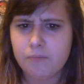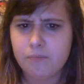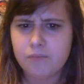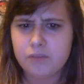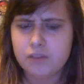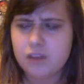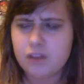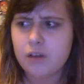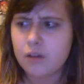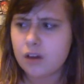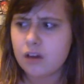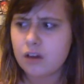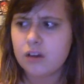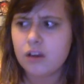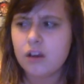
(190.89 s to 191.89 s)
so
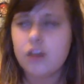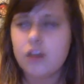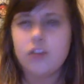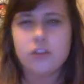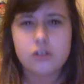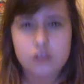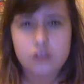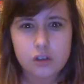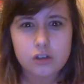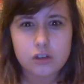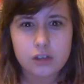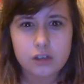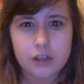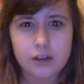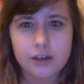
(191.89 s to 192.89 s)
good. Such
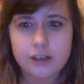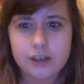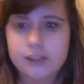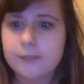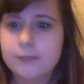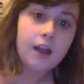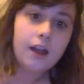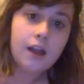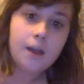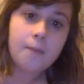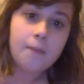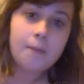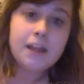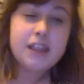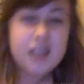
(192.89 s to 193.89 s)
good lyrics.
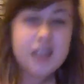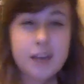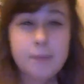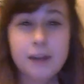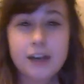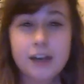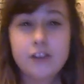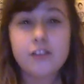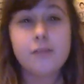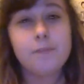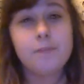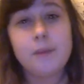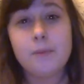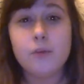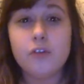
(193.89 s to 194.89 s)
My third band are a
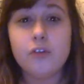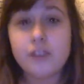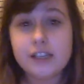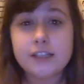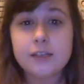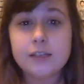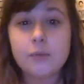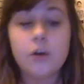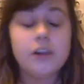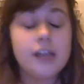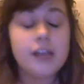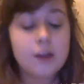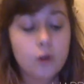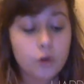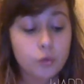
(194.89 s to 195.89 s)
bit more recent one. They're
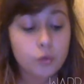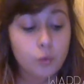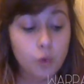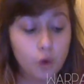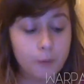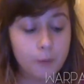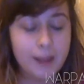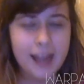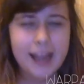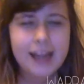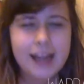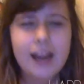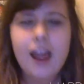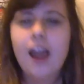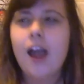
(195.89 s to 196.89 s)
called
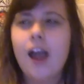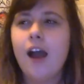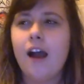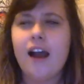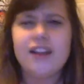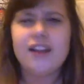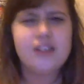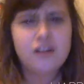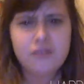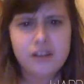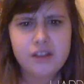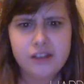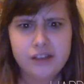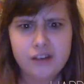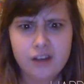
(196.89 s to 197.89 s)
WARPAINT. I don't
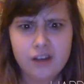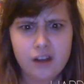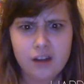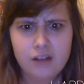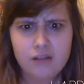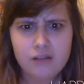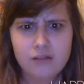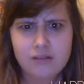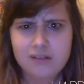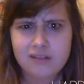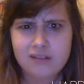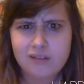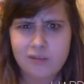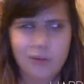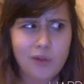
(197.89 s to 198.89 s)
really know
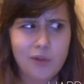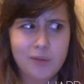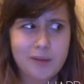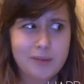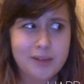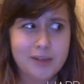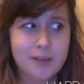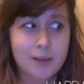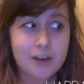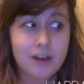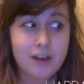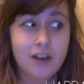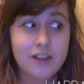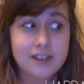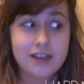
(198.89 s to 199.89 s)
what the people in the band
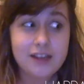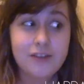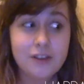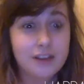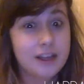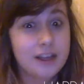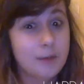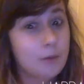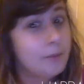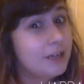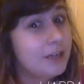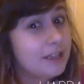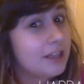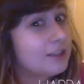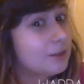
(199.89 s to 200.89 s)
are. There's definitely a woman
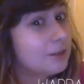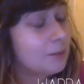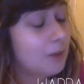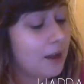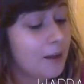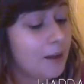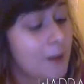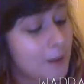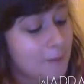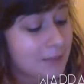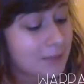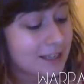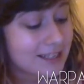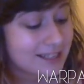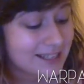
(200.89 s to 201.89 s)
in there somewhere
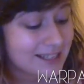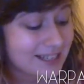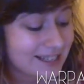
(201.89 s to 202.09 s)
because